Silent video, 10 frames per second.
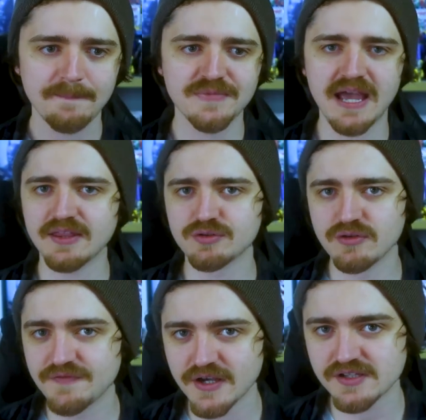that the
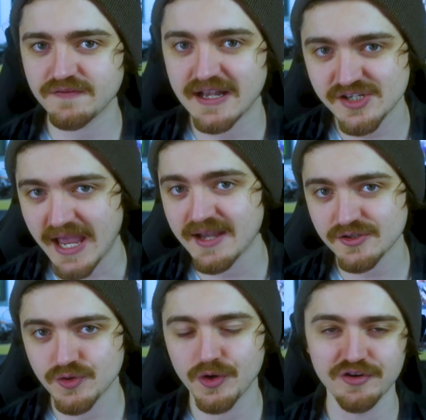Reverse Flash
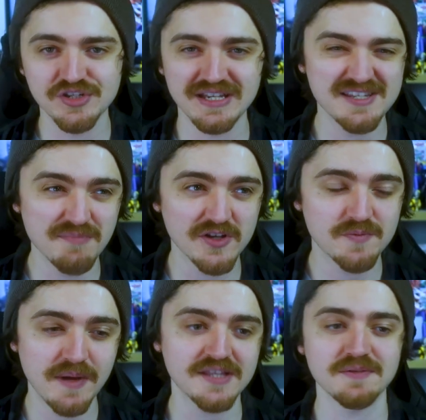actual origin is
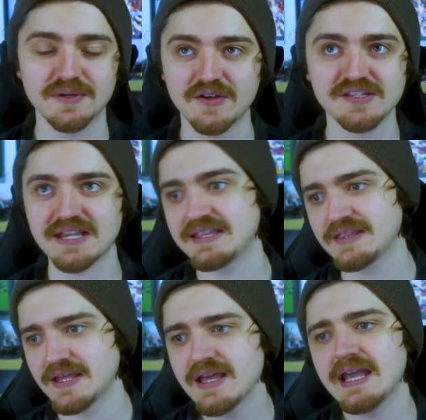much better because
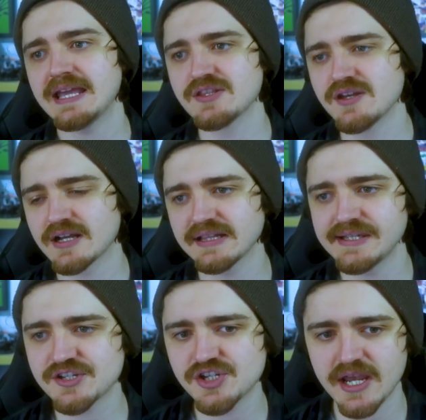in in the
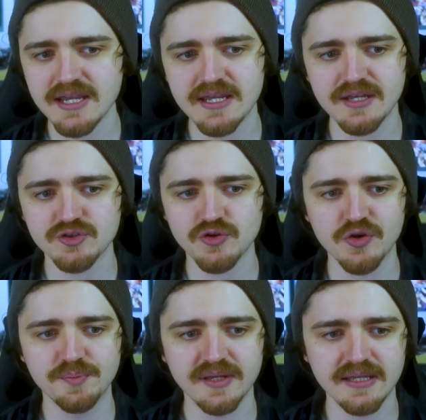cliche
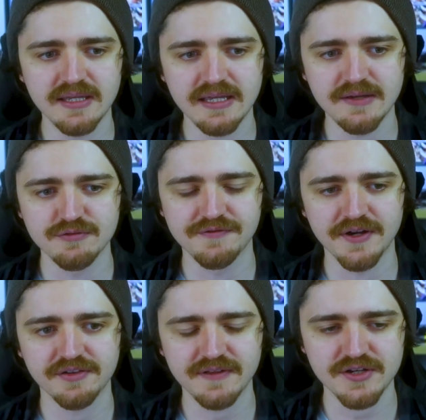tropey
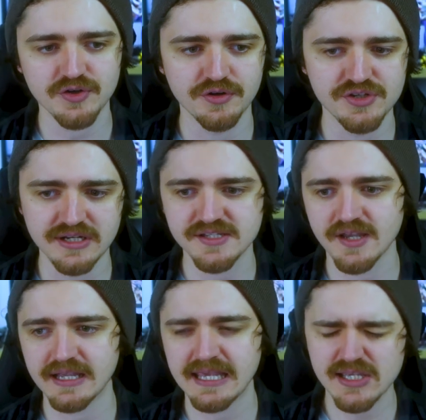Reverse Flash origin, it's
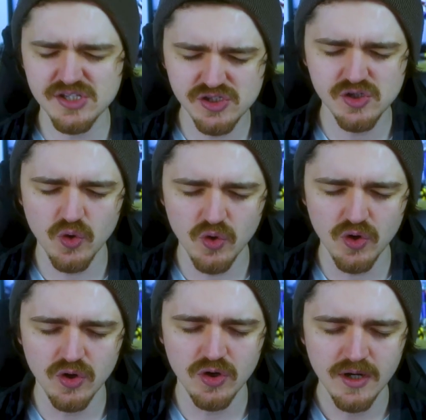like he
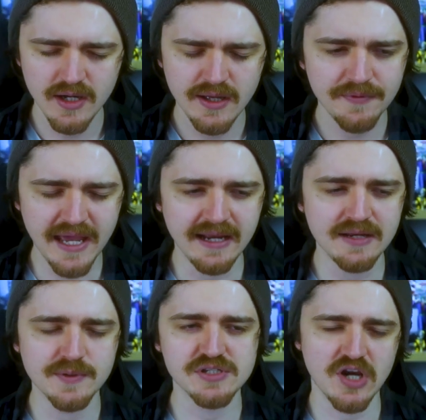saw that he
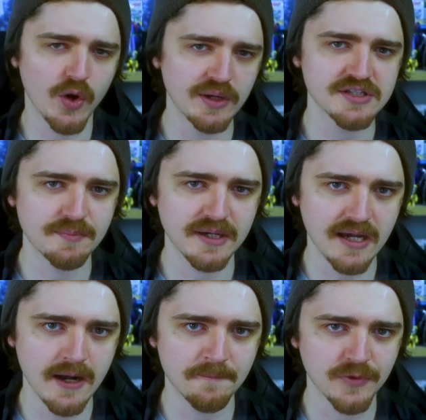was going to
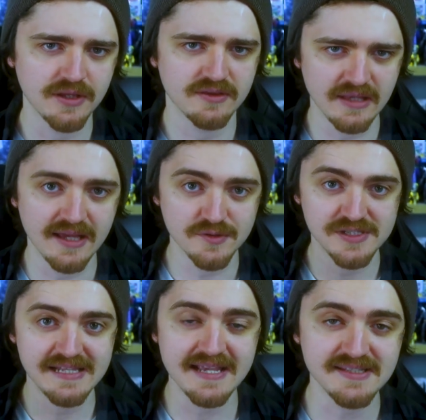become that he was
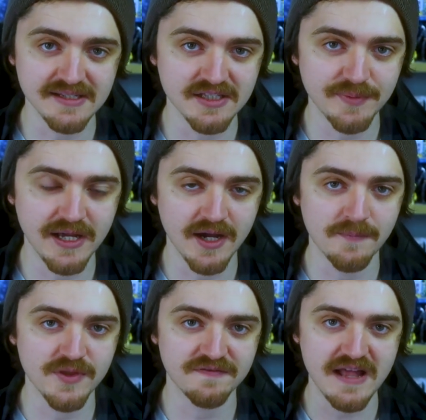destined to
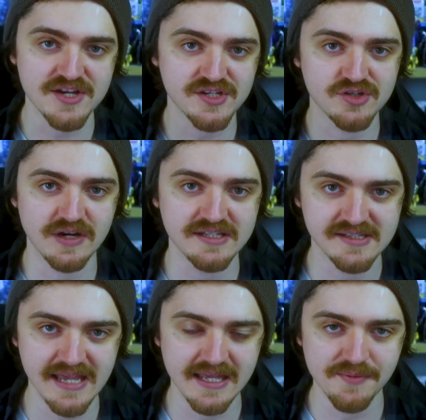become the Flash's
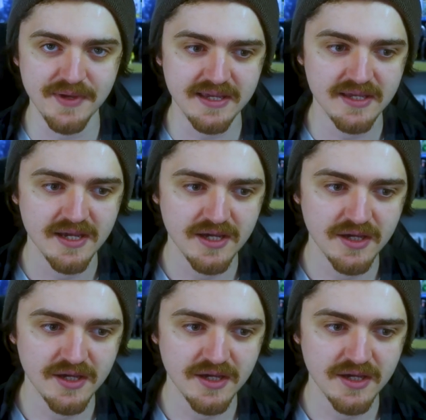greatest enemy.